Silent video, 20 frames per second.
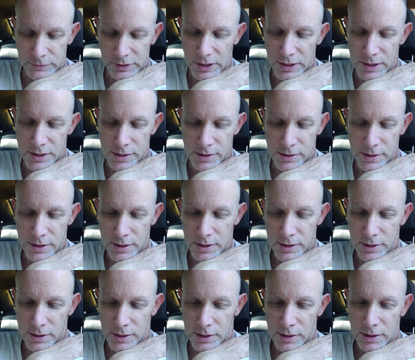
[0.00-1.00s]
uh,
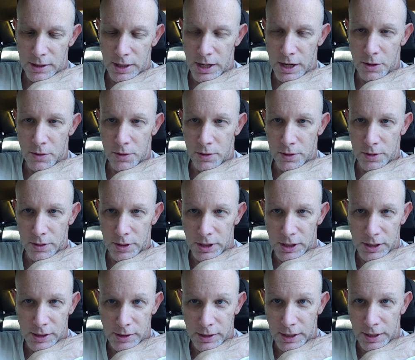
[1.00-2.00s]
our
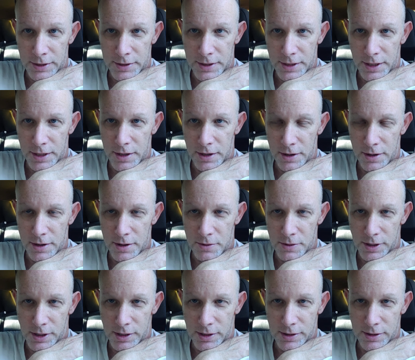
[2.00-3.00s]
uh, anti-hero,
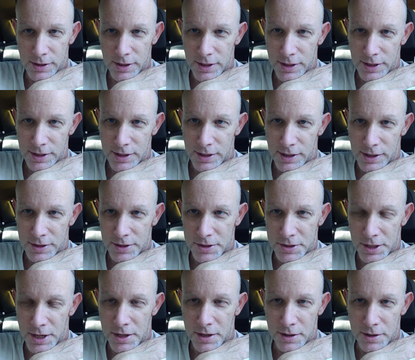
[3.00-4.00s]
our our
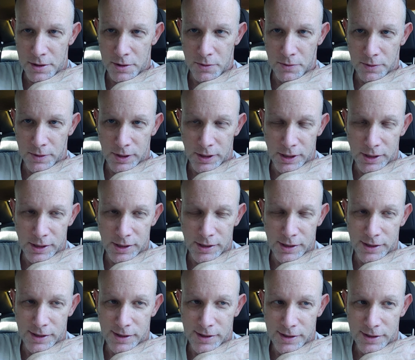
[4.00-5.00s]
psycho
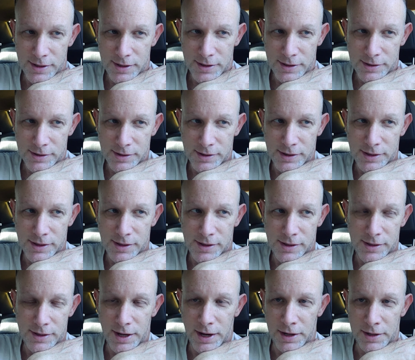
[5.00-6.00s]

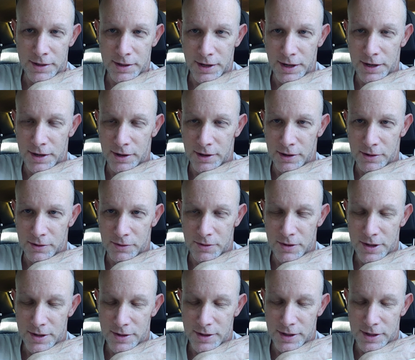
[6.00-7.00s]
uh, anti-hero.
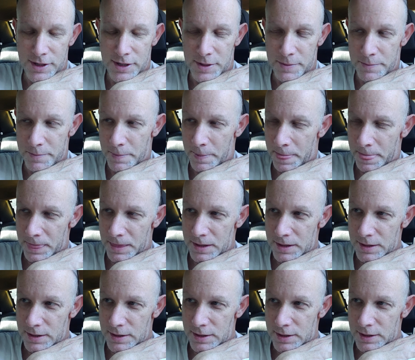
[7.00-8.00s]
Um,
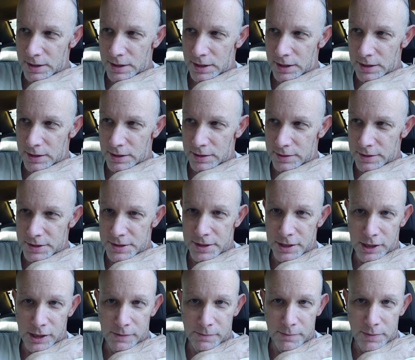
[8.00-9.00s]
this
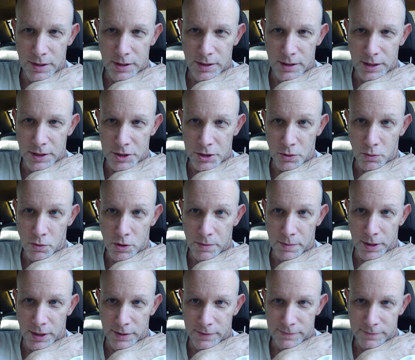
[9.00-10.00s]
time, it's a
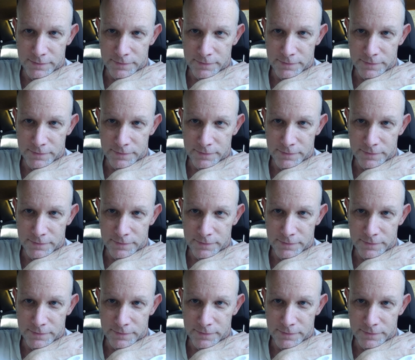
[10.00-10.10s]
woman,